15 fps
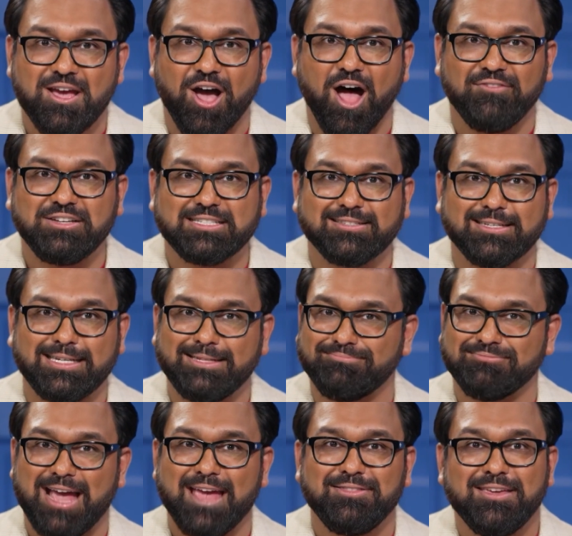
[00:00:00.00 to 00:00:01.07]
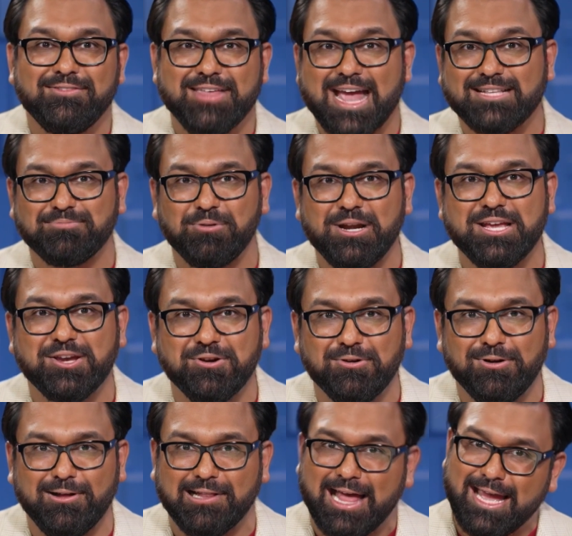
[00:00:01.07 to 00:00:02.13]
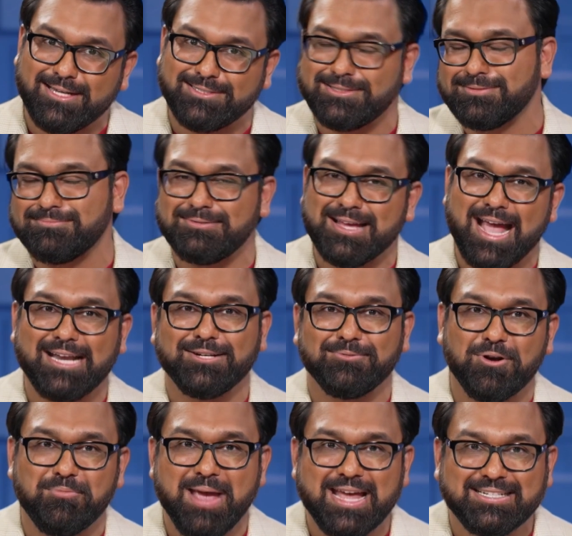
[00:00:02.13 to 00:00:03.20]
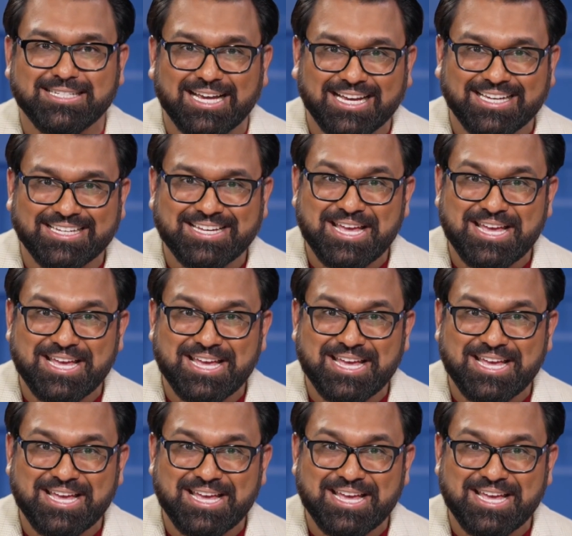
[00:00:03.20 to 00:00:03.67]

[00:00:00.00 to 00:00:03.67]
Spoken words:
Obviously, I think that's pretty cool and kind of romantic.